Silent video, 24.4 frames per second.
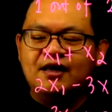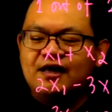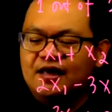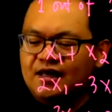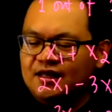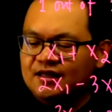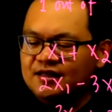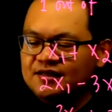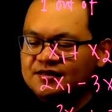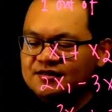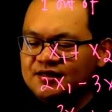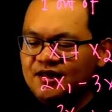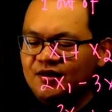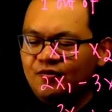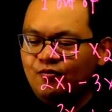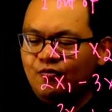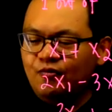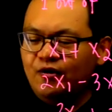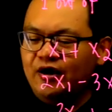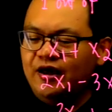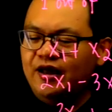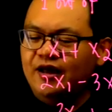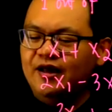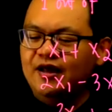In the same
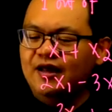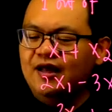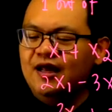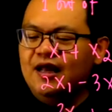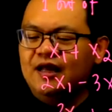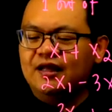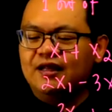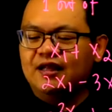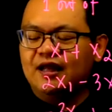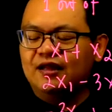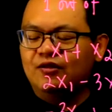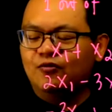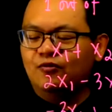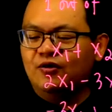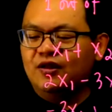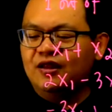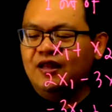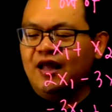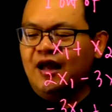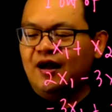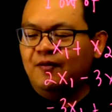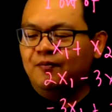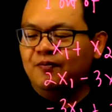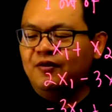way, that will
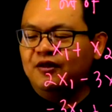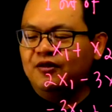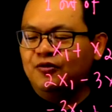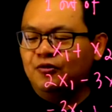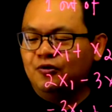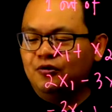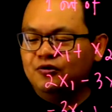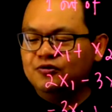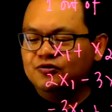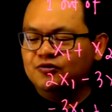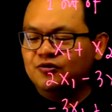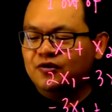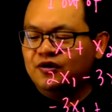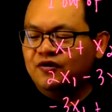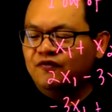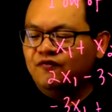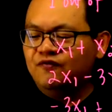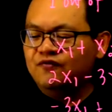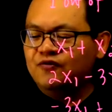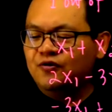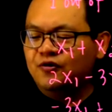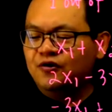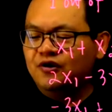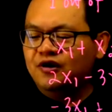happen also if
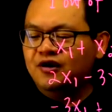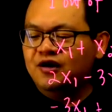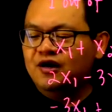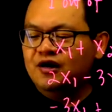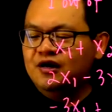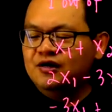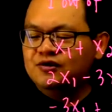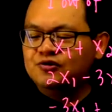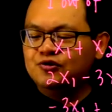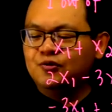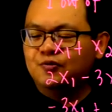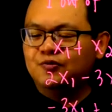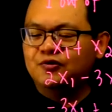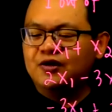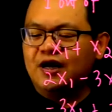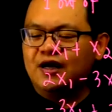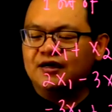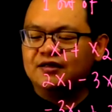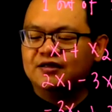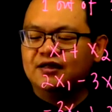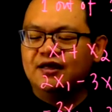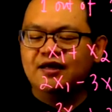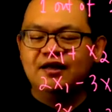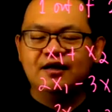you're
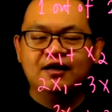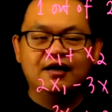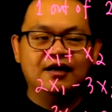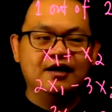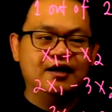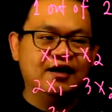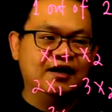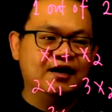subtracting